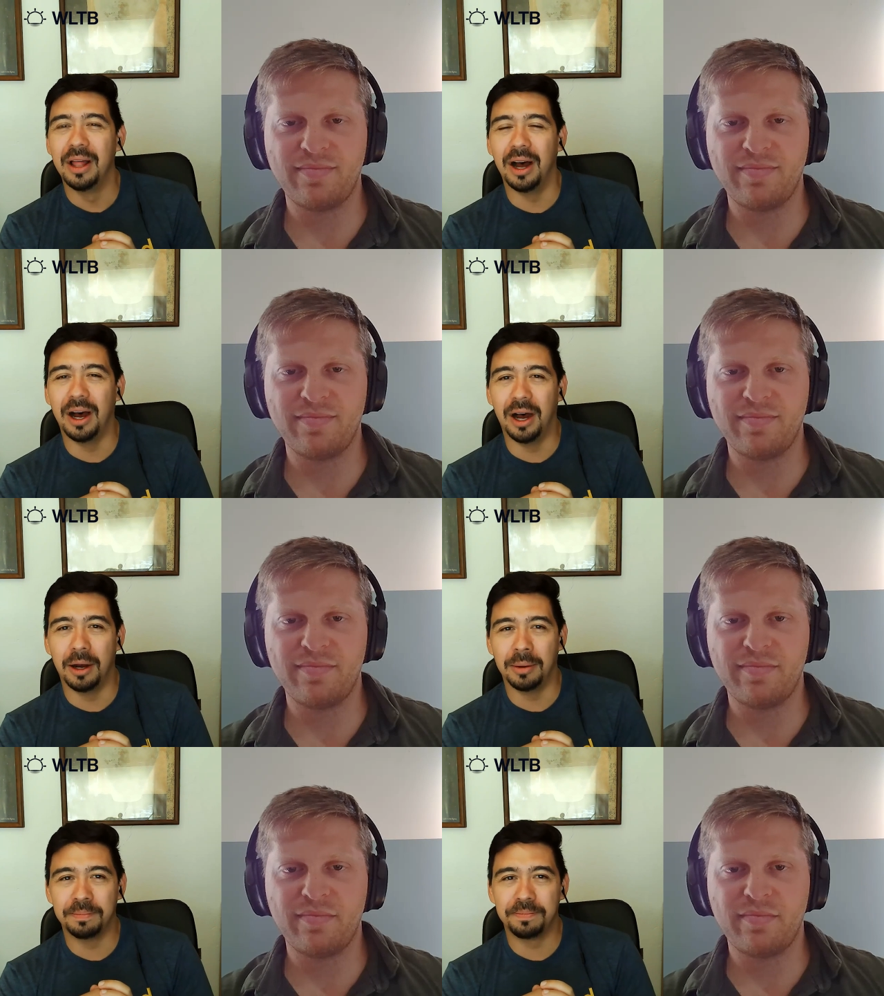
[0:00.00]

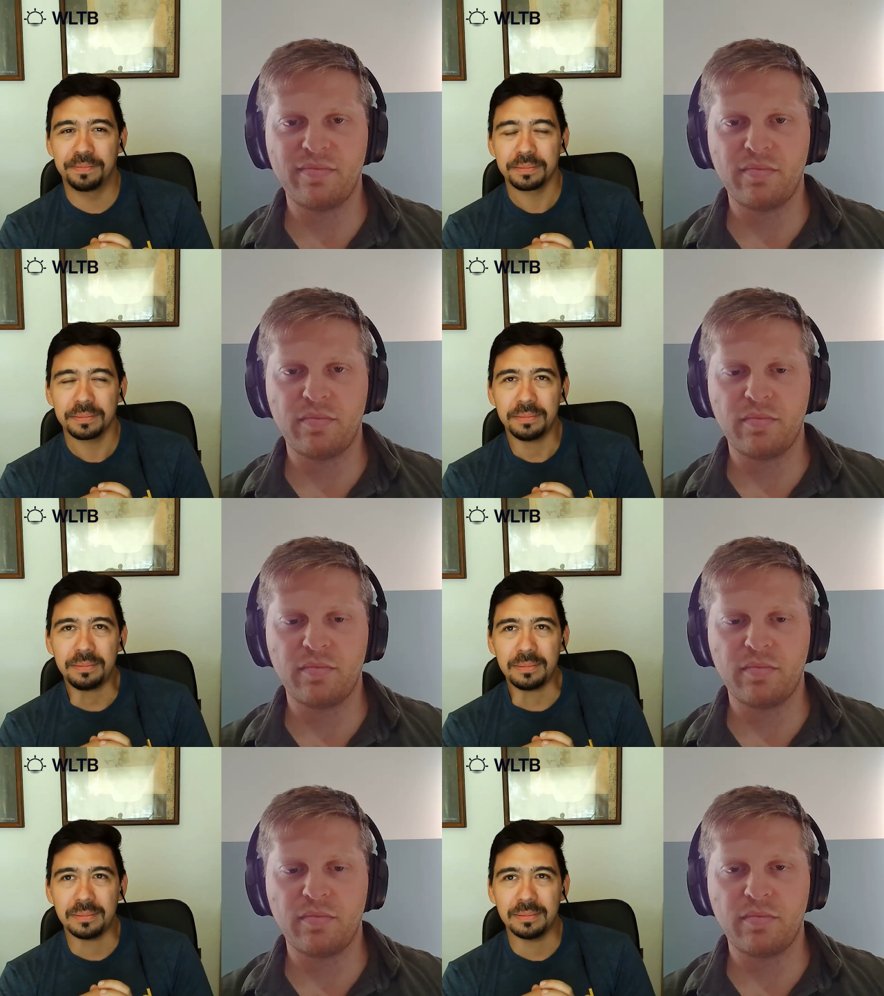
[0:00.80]
Speaker 1: Um,
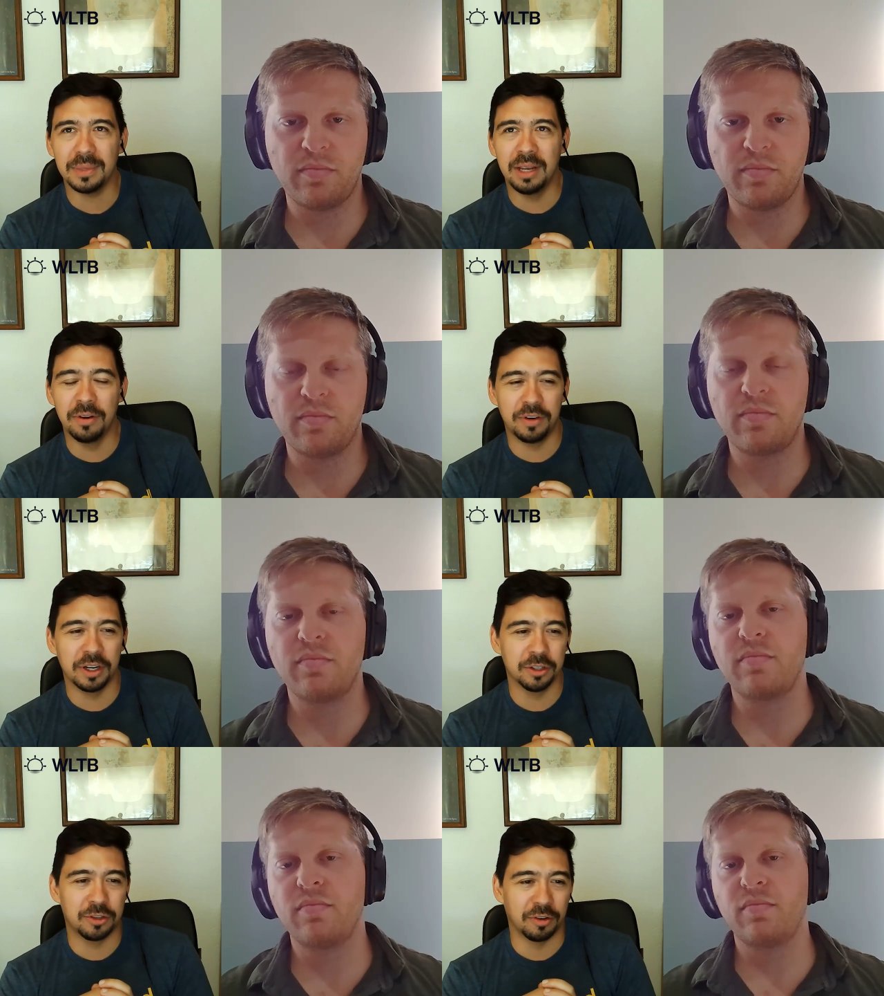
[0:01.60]
even if it
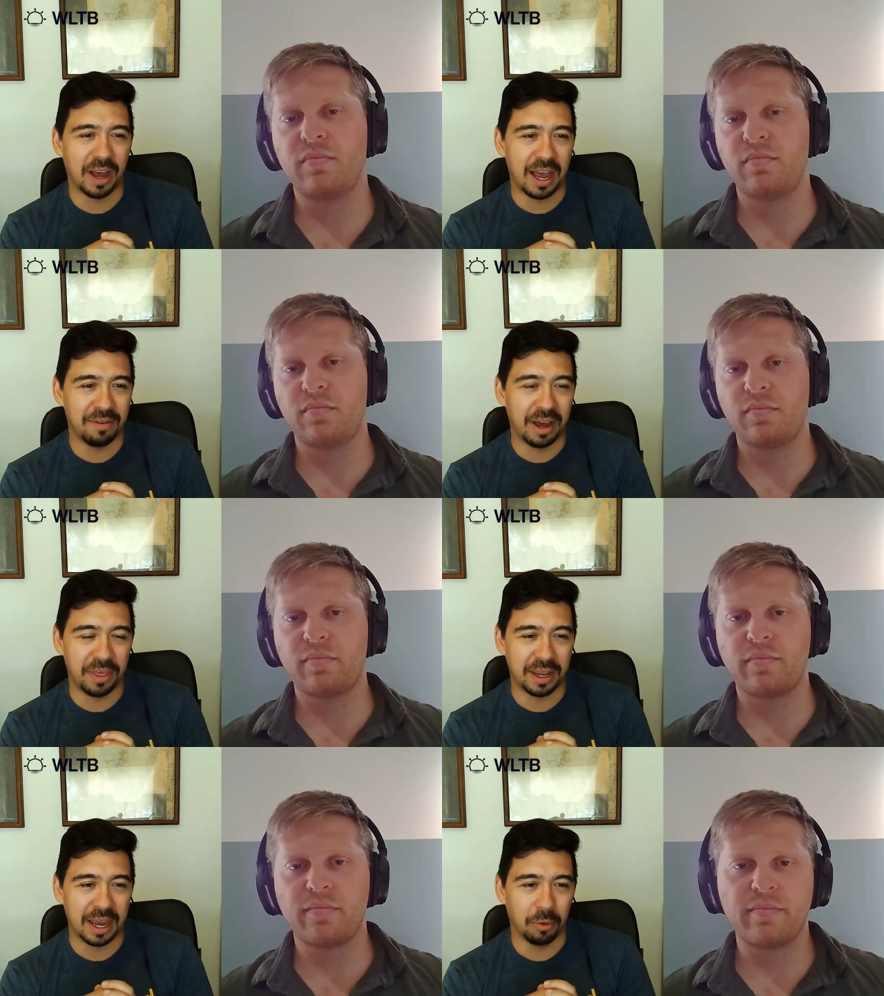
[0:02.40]
doesn't survive, I
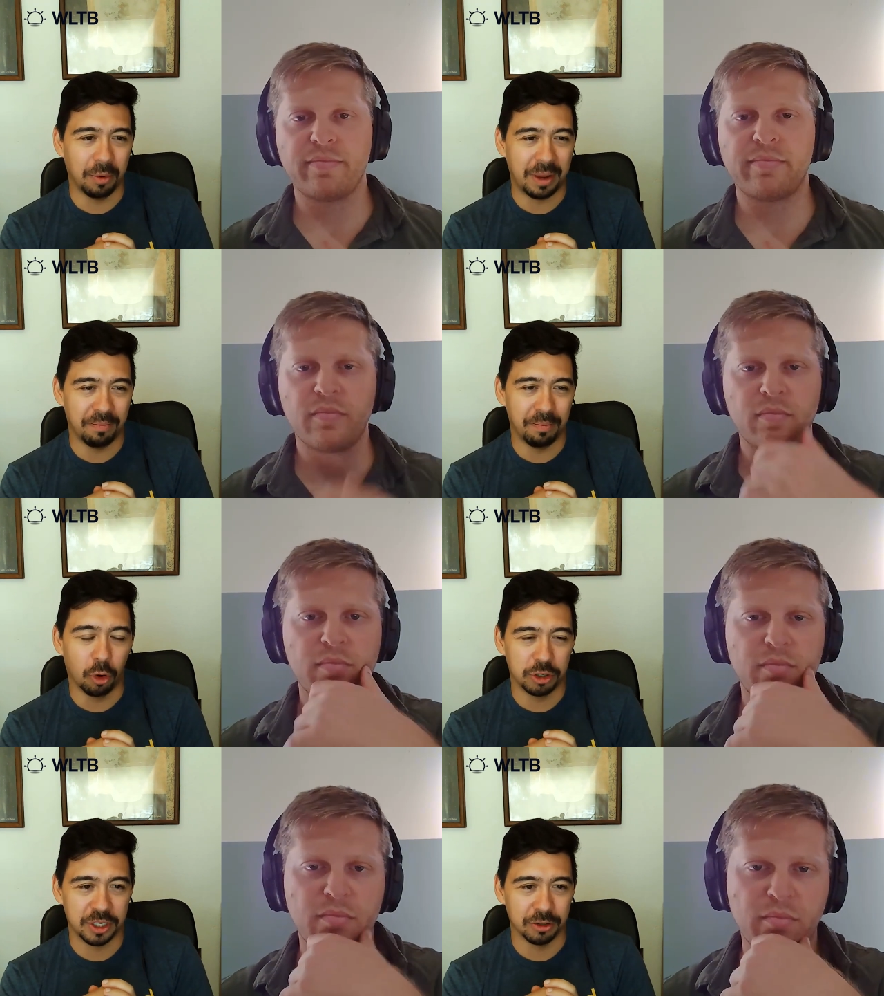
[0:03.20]
think I will have
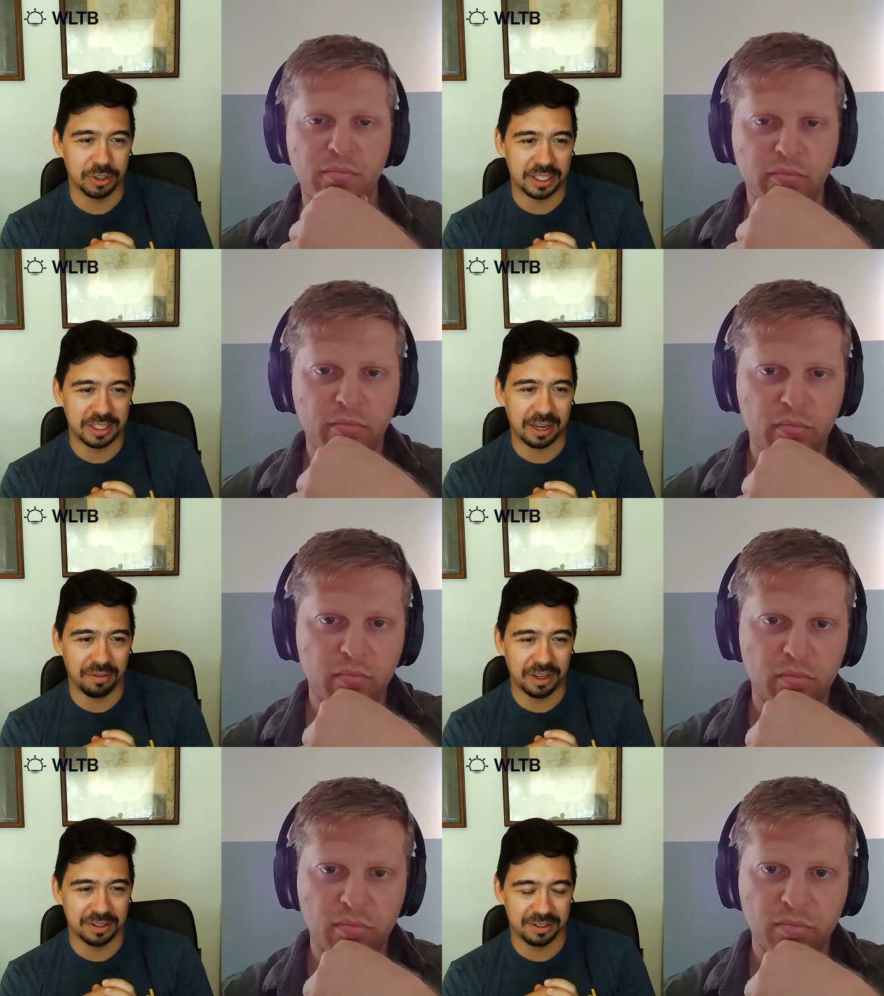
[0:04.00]
more skill sets out
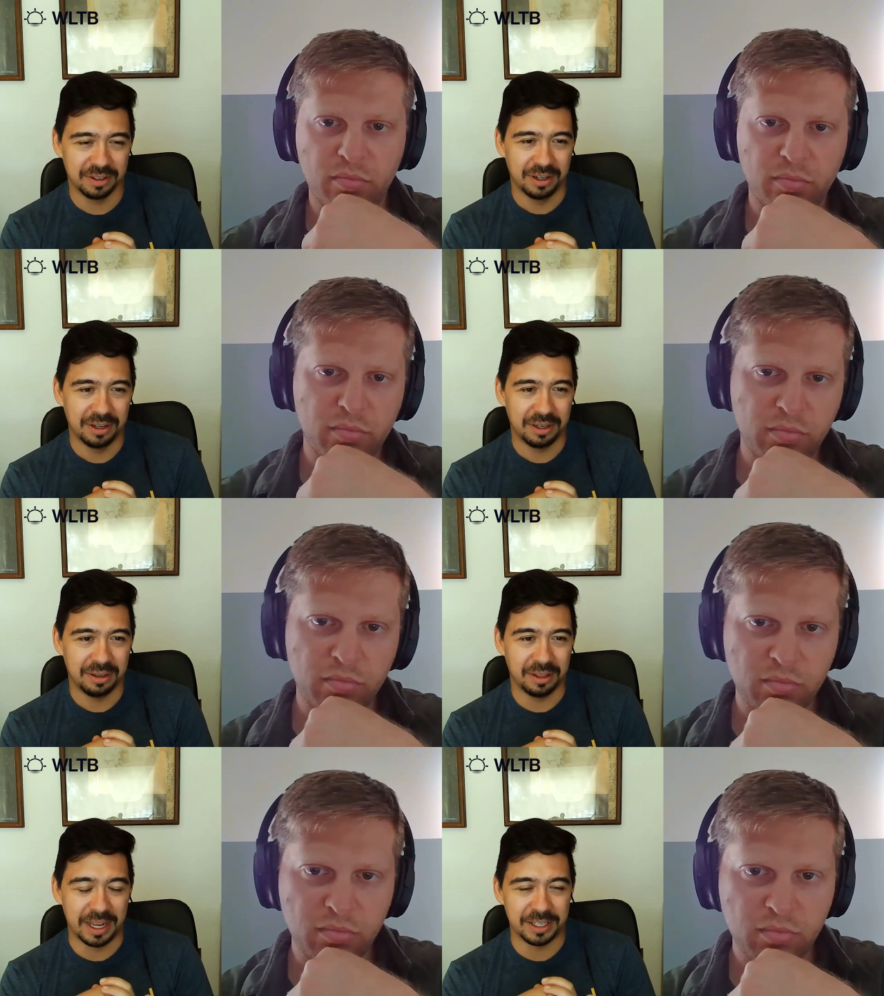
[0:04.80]
of this,
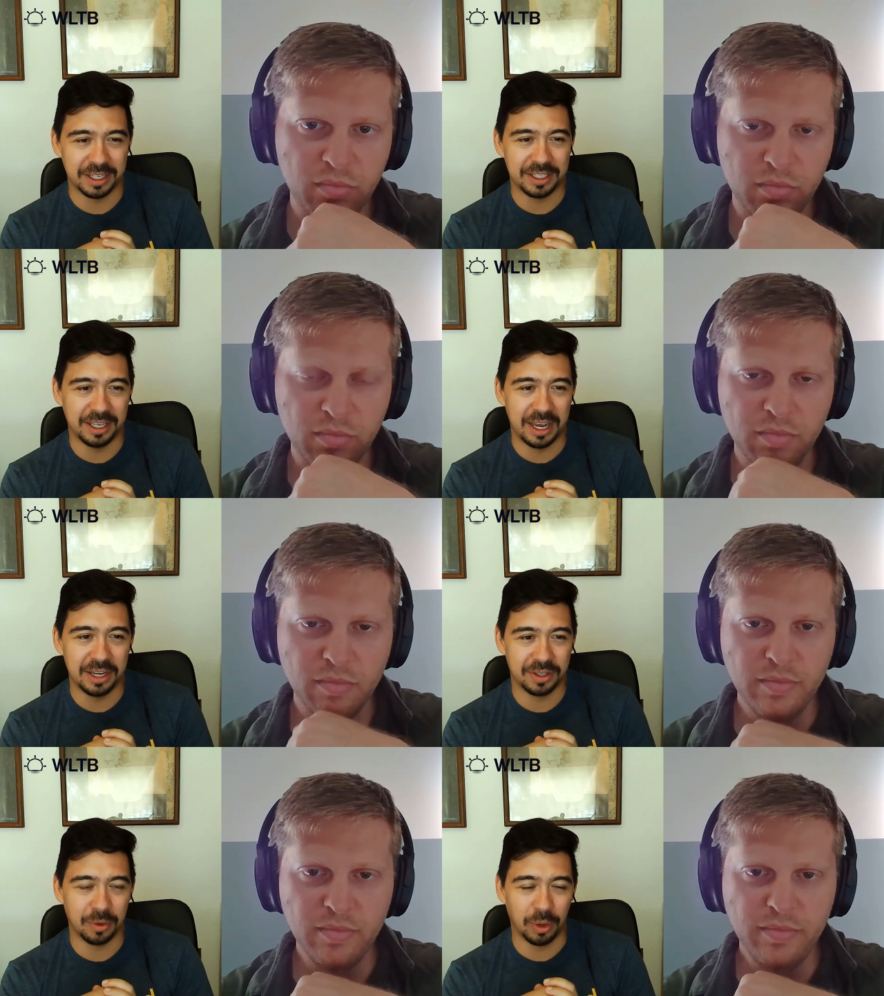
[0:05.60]
the last sixty
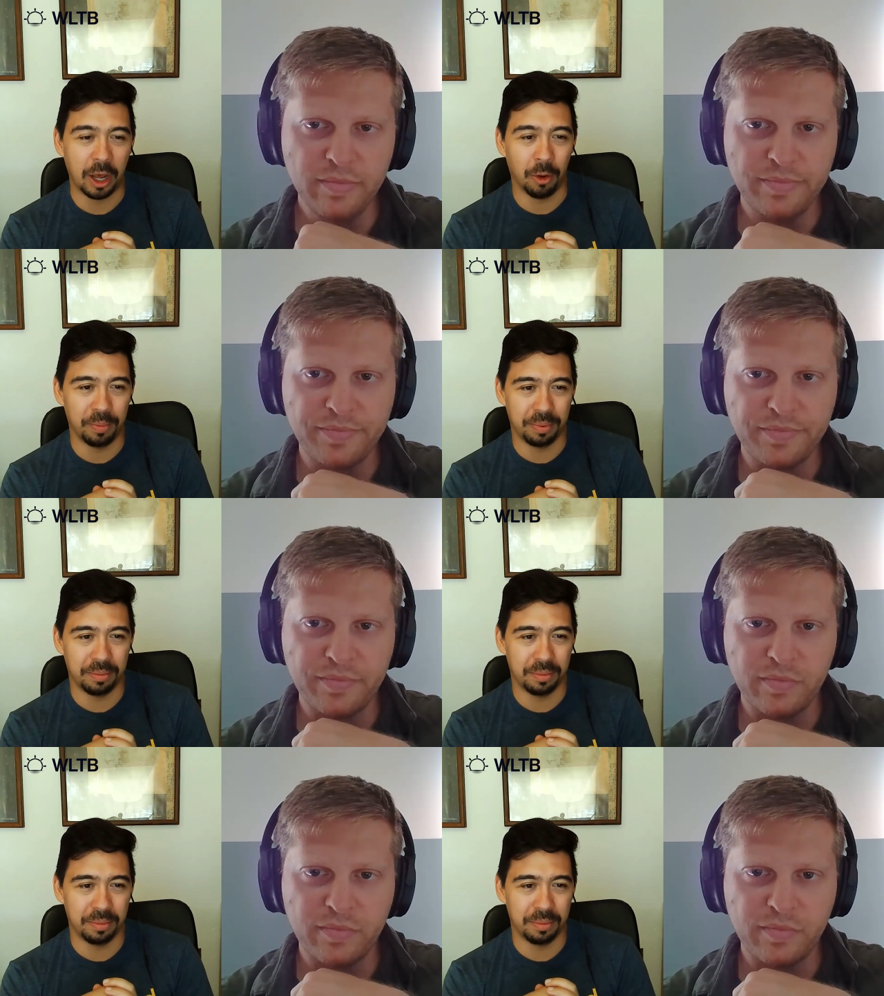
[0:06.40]
days, that will help,